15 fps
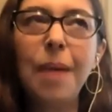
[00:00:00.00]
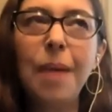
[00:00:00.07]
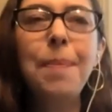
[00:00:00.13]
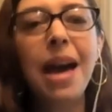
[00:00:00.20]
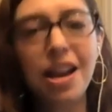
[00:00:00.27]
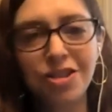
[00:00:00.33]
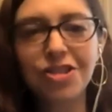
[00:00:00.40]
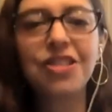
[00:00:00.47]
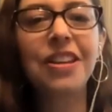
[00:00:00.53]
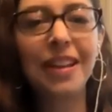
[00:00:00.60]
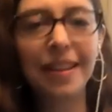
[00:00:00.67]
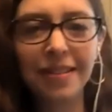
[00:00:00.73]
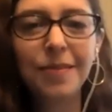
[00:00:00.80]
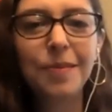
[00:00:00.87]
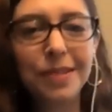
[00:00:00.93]
passionate,
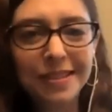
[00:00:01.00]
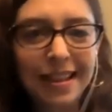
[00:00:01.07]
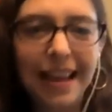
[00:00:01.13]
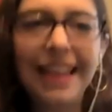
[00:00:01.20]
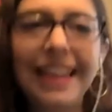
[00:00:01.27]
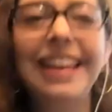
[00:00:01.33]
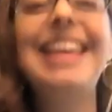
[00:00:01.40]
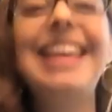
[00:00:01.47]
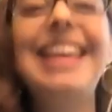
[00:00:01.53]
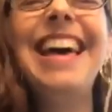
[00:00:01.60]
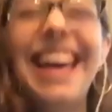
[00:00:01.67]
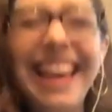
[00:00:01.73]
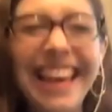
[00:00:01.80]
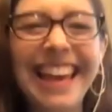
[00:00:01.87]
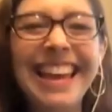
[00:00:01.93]
we'll say.
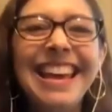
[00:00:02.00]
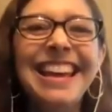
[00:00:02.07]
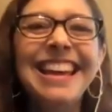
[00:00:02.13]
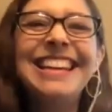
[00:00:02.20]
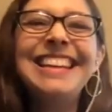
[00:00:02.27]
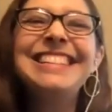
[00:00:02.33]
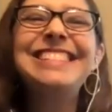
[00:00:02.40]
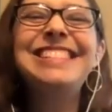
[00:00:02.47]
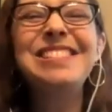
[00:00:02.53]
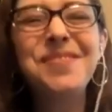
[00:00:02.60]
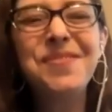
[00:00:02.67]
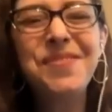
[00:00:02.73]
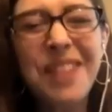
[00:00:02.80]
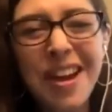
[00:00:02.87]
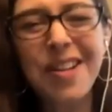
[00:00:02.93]
She's
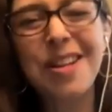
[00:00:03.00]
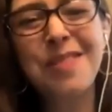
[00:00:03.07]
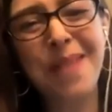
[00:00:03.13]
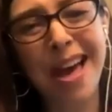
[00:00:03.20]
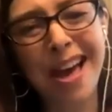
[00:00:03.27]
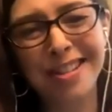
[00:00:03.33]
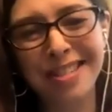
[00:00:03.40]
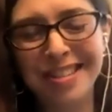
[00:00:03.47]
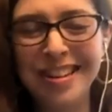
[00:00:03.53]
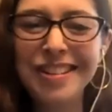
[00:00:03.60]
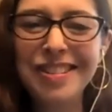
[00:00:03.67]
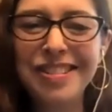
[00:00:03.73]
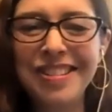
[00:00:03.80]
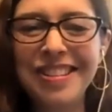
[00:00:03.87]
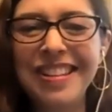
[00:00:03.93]
very passionate.
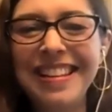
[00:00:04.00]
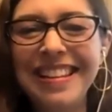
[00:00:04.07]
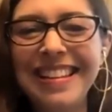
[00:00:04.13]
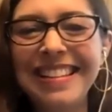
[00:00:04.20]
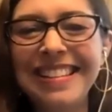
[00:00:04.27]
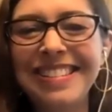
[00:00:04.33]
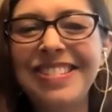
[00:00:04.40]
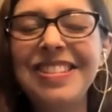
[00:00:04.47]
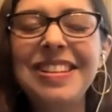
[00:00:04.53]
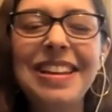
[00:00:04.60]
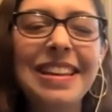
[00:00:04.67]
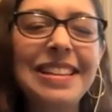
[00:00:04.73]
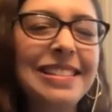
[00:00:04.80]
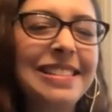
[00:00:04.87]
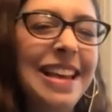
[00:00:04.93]
She
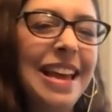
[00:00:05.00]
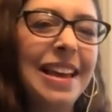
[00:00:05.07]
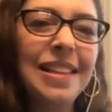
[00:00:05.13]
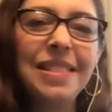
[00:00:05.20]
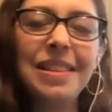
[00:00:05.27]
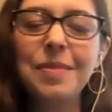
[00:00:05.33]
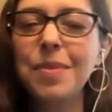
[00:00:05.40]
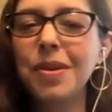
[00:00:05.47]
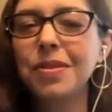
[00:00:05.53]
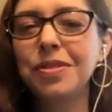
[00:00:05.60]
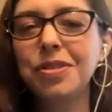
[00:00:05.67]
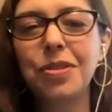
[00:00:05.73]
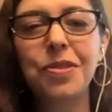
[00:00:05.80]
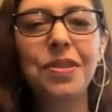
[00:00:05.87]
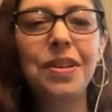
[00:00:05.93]
can say the most
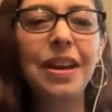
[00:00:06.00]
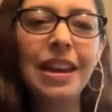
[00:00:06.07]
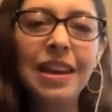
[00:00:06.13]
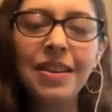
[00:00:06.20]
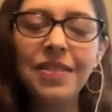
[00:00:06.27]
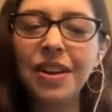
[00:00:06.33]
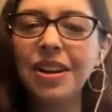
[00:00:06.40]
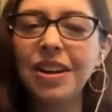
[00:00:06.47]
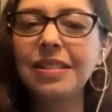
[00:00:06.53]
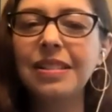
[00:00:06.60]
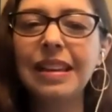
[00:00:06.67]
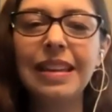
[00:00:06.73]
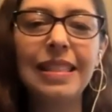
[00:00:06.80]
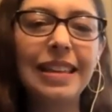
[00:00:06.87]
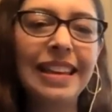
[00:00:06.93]
creative,
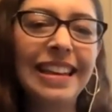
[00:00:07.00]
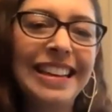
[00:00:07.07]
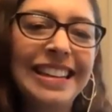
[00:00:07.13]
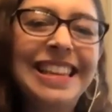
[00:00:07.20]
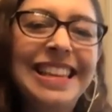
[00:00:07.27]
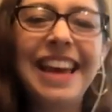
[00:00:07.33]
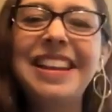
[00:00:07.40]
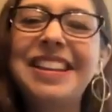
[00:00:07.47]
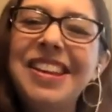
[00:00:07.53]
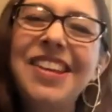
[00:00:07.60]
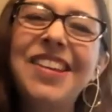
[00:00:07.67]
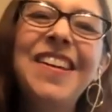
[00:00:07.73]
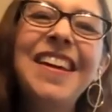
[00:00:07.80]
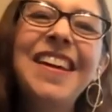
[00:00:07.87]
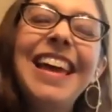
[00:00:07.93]
ugly things,
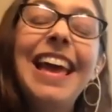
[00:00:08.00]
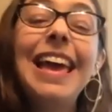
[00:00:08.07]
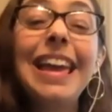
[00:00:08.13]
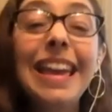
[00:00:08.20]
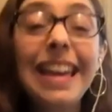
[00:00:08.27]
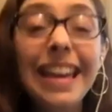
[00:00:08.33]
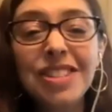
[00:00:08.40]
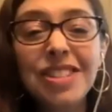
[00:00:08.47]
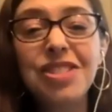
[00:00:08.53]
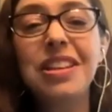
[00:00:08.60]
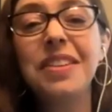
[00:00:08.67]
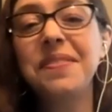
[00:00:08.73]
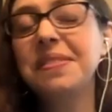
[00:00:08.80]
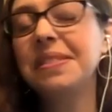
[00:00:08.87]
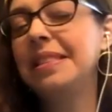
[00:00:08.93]
and she
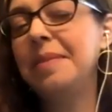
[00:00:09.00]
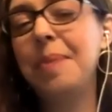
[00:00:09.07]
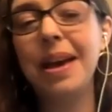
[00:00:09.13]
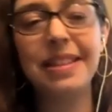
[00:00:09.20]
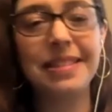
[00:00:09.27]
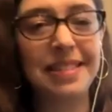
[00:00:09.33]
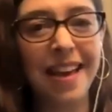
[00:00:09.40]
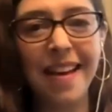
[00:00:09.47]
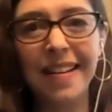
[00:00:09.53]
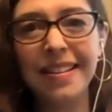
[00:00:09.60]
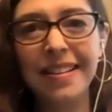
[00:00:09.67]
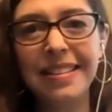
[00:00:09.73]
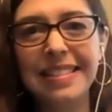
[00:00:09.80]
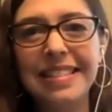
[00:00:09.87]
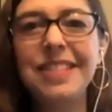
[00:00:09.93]
gives the best
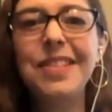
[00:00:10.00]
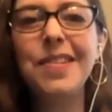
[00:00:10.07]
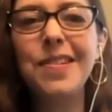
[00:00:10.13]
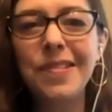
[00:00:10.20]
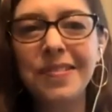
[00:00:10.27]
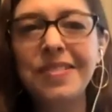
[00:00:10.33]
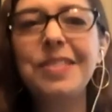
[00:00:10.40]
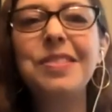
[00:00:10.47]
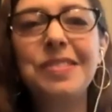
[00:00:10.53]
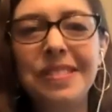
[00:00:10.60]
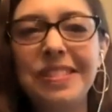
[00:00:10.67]
hugs. You know, there's,